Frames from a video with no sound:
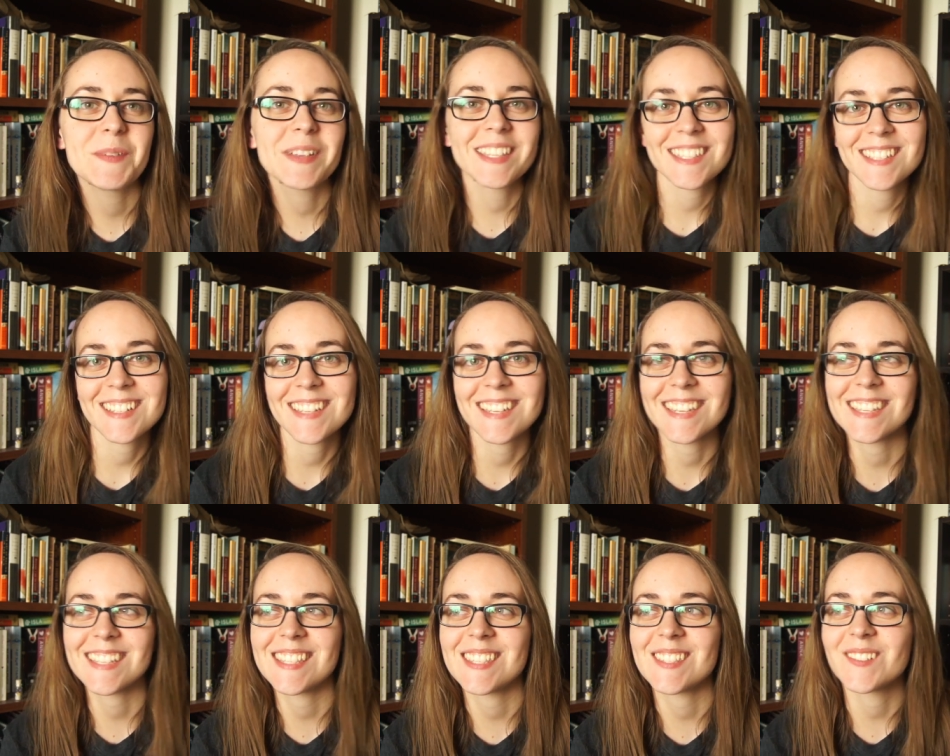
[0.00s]
mistook
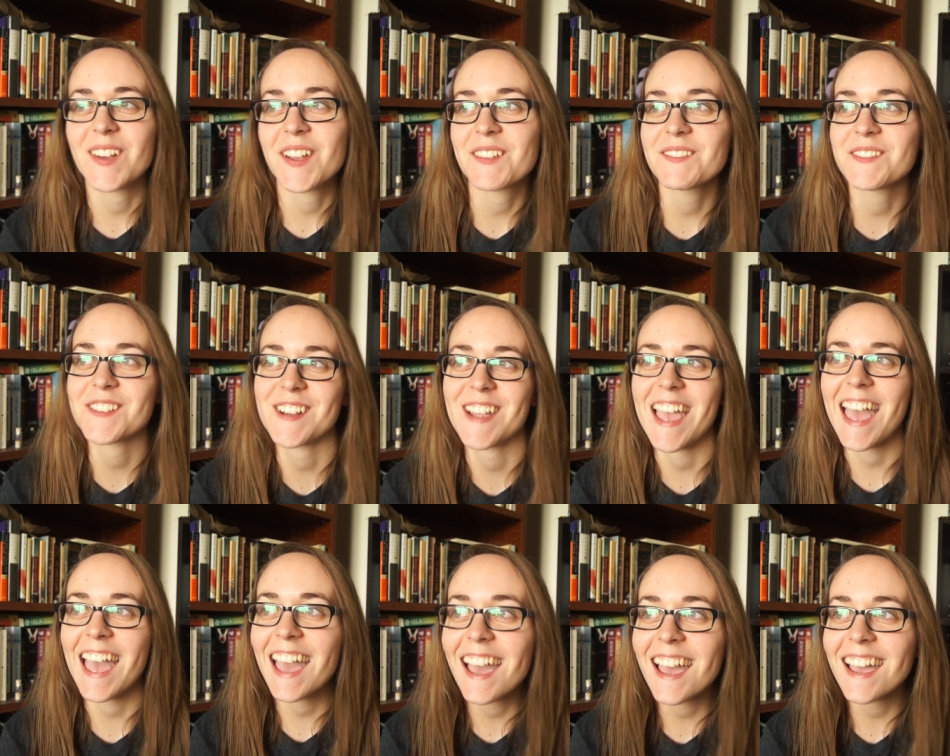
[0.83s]
his wife for a
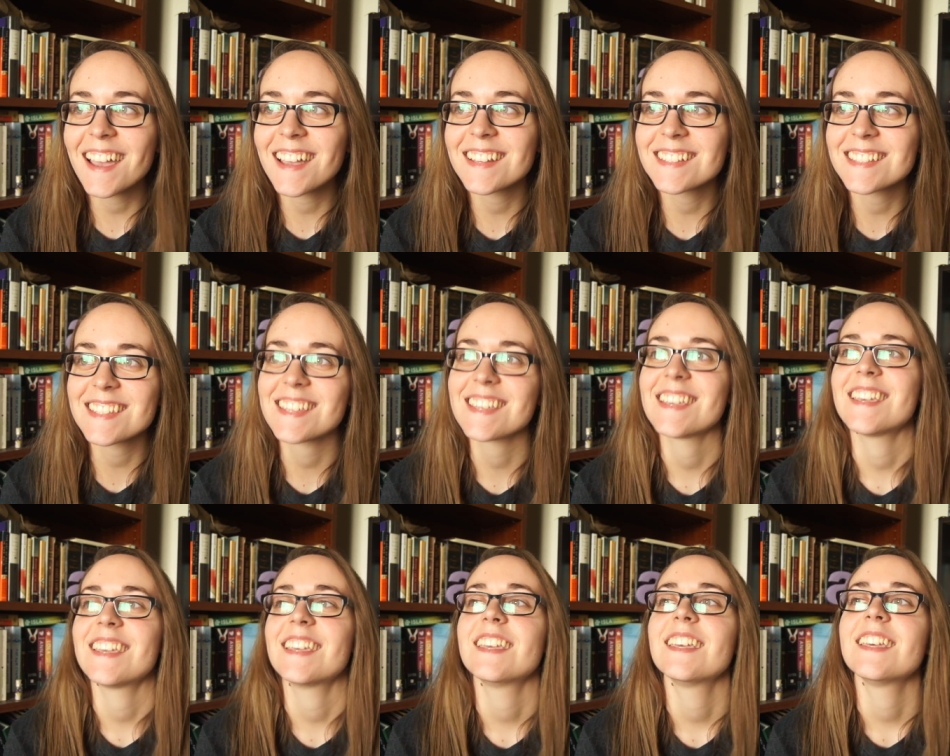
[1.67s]
hat,
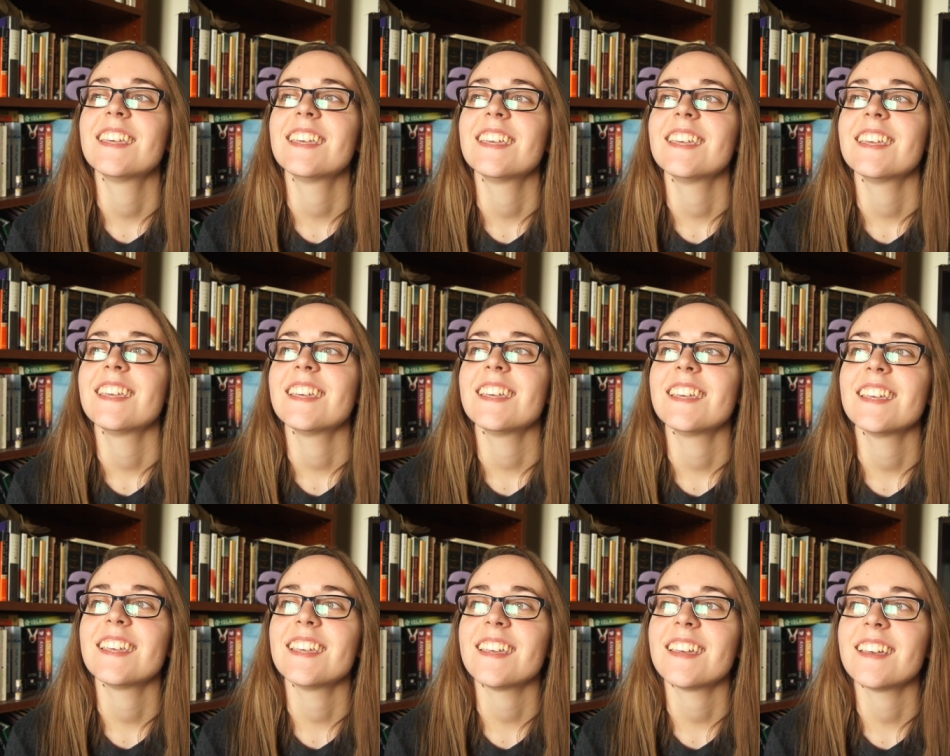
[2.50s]

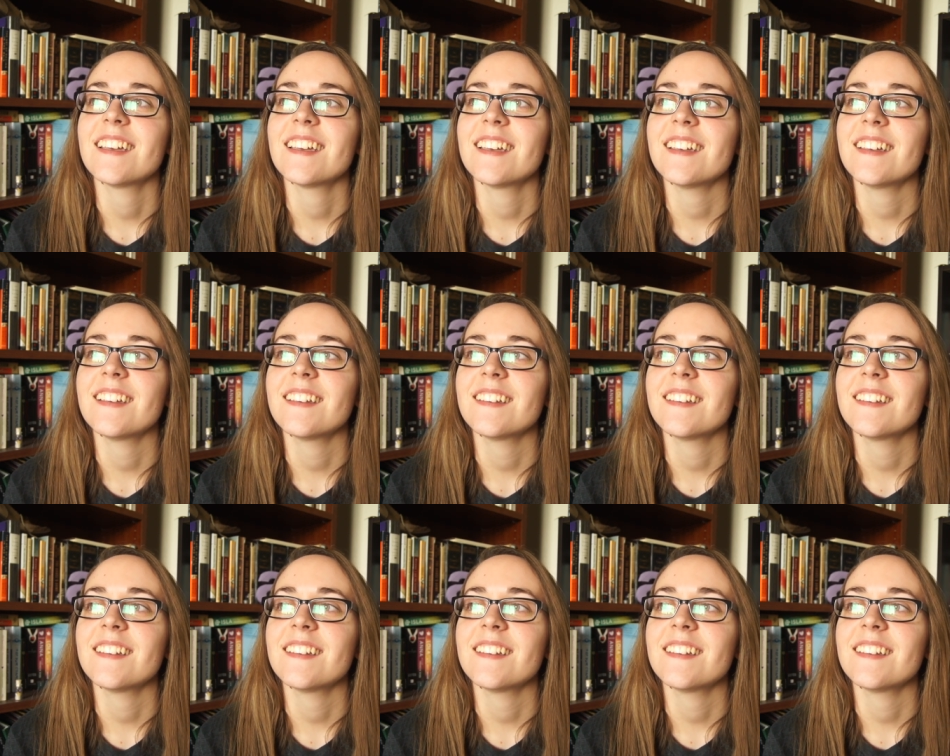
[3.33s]
uh,